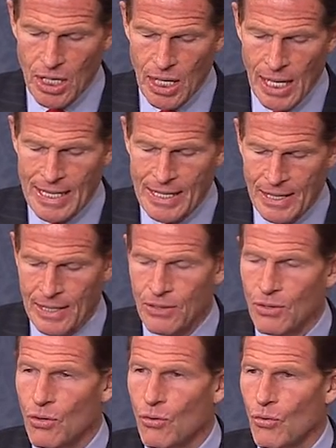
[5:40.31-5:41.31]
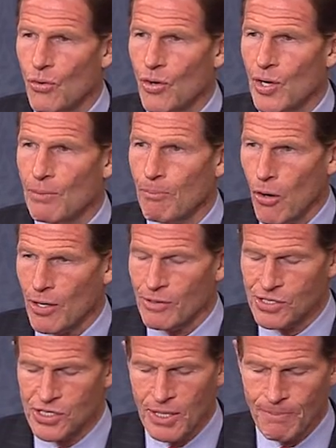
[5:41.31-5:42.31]
I did in
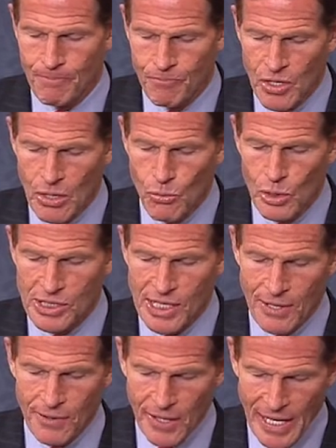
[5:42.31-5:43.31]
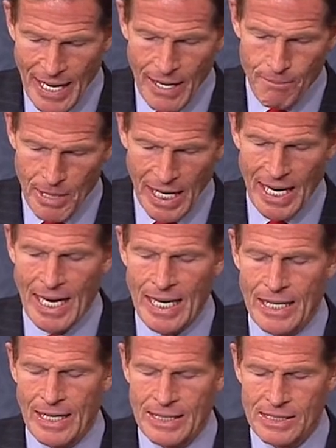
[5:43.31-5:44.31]
partnership with Senator
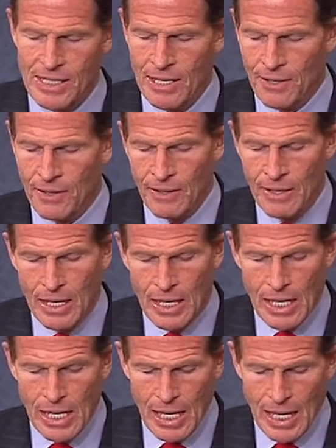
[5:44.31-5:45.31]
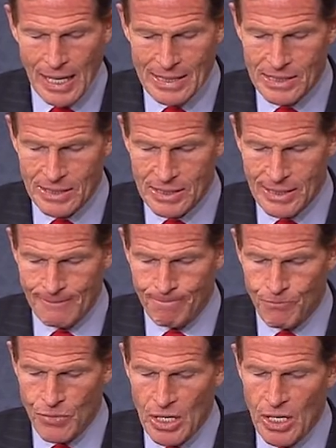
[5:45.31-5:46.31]
McCain and Senator Isaacson.
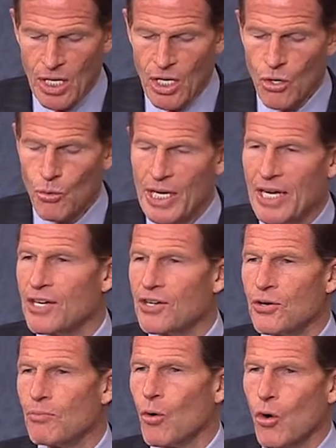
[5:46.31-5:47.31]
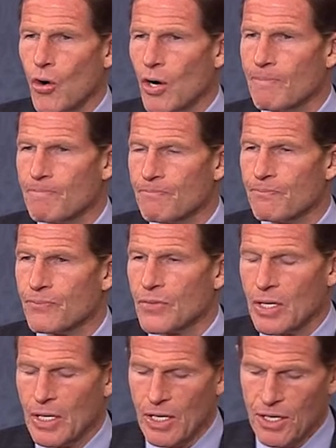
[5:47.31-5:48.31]
We need to do more
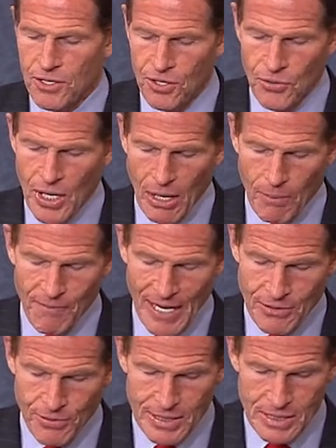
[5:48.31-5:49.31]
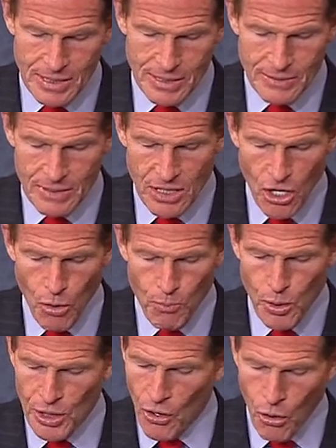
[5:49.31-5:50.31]
to help veterans cope
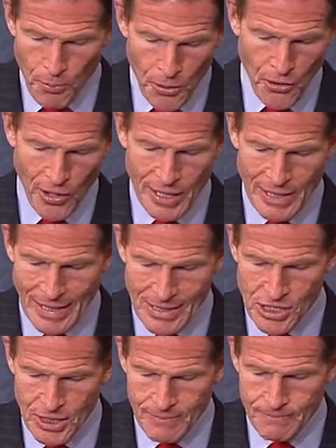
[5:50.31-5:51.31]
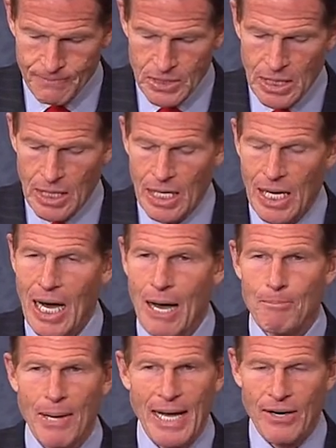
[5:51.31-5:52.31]
with opioid addiction,
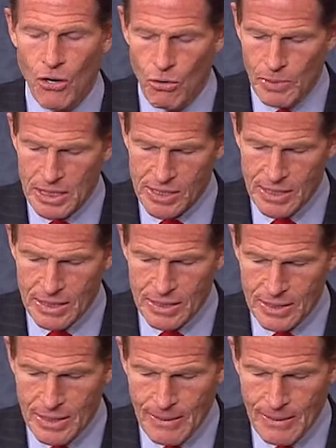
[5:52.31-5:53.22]
combat homelessness,